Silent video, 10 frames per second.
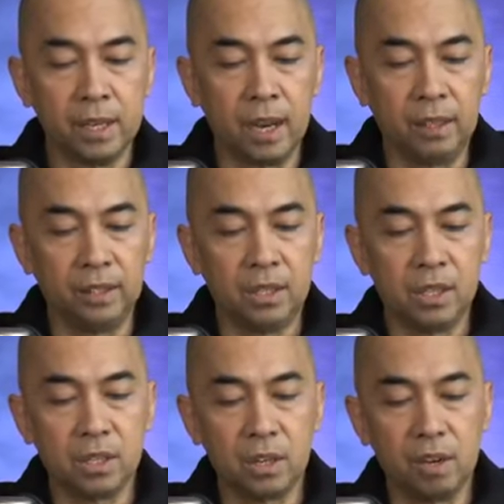The
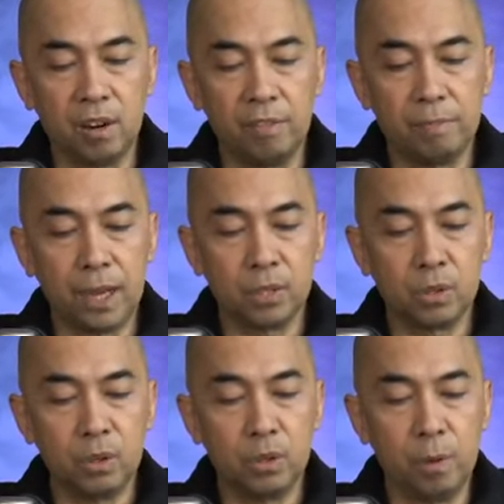sister of
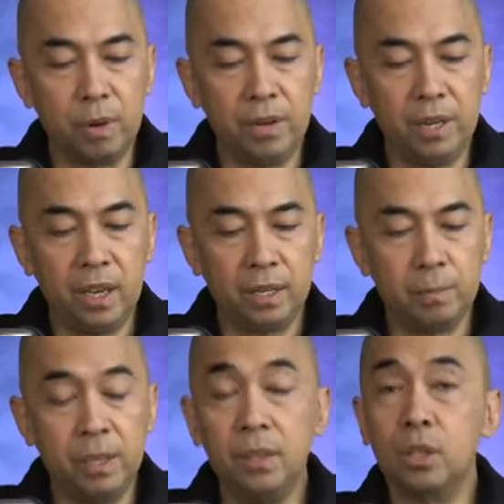Pastor Jomari has
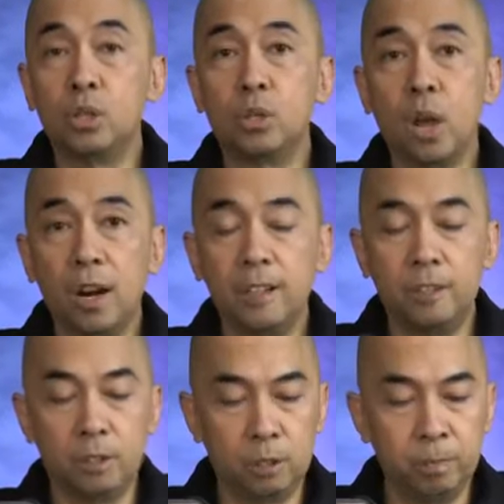been
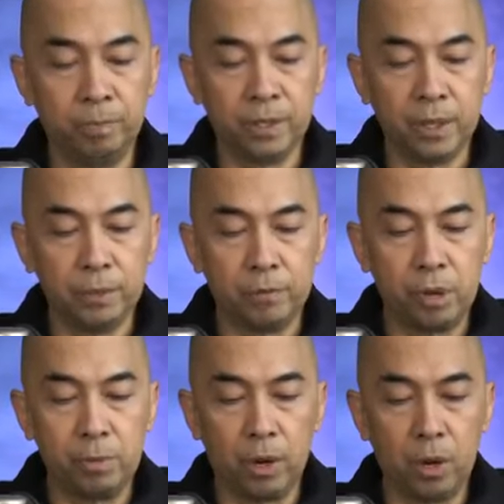discharged
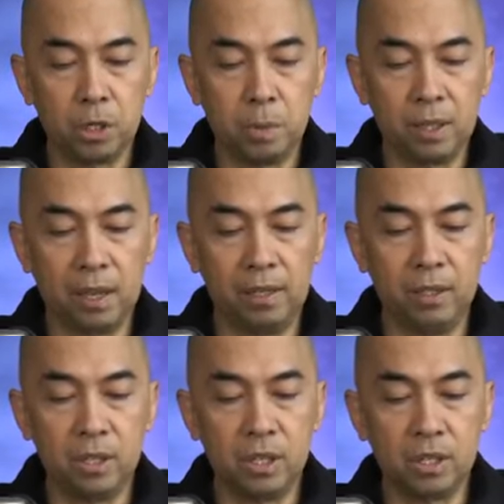from the hospital.
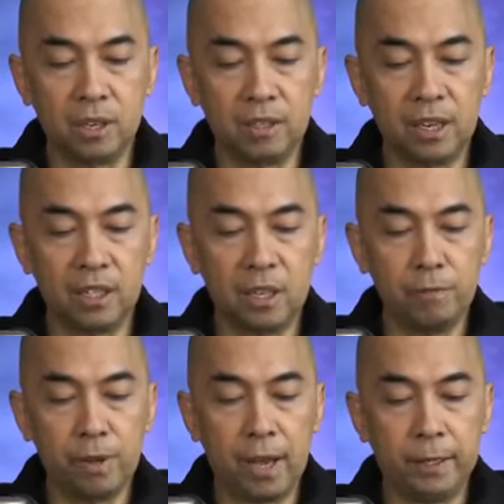His sister
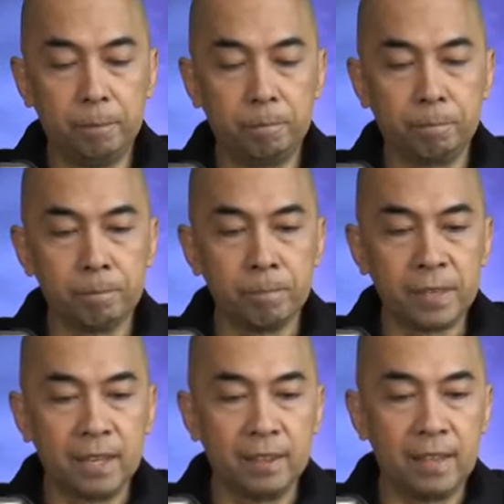testified
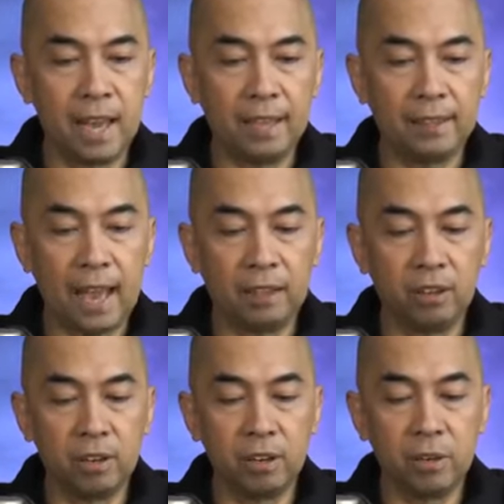that at
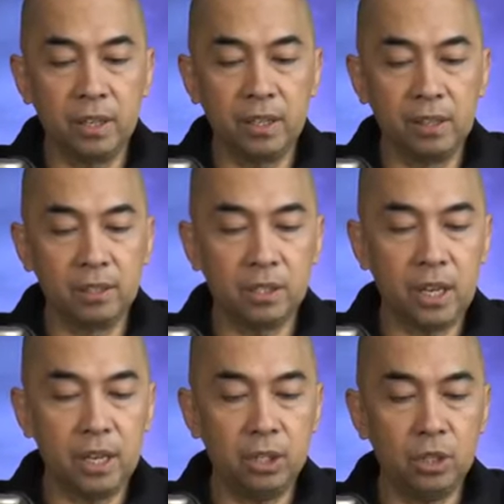her critical
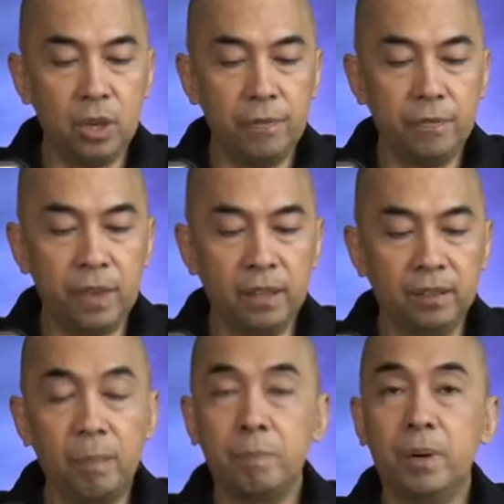stage, she
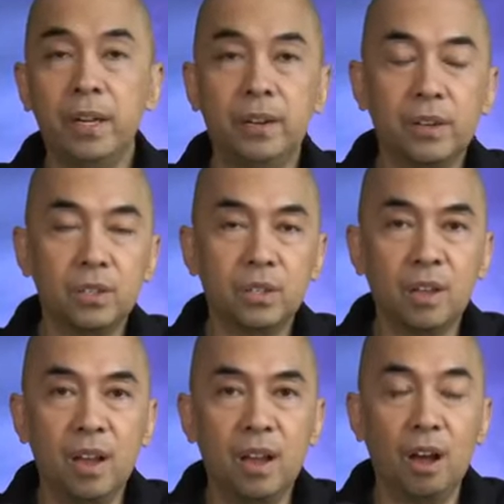felt the prayers
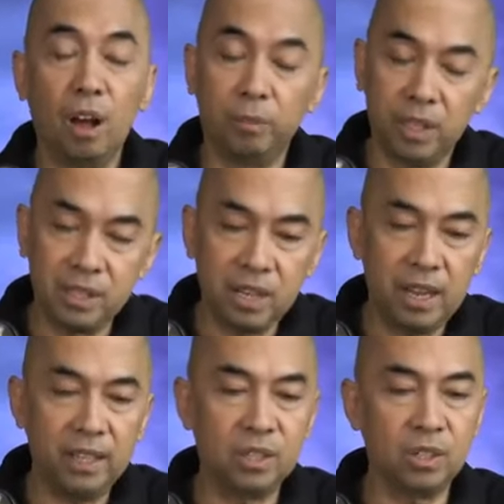of the
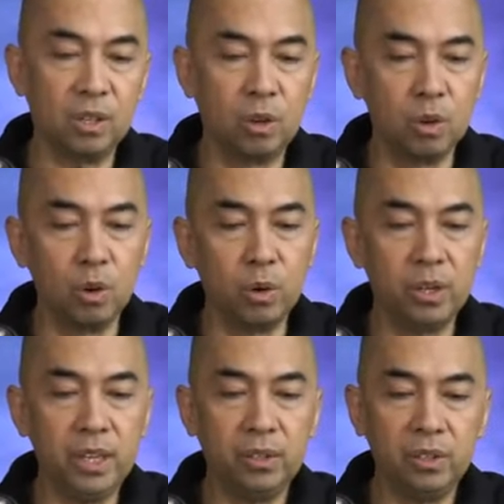saints.
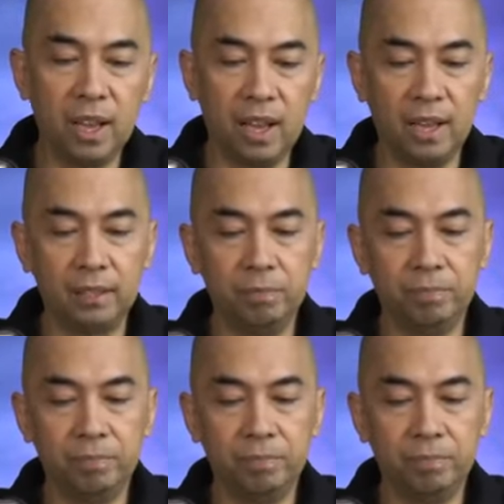Glory to God.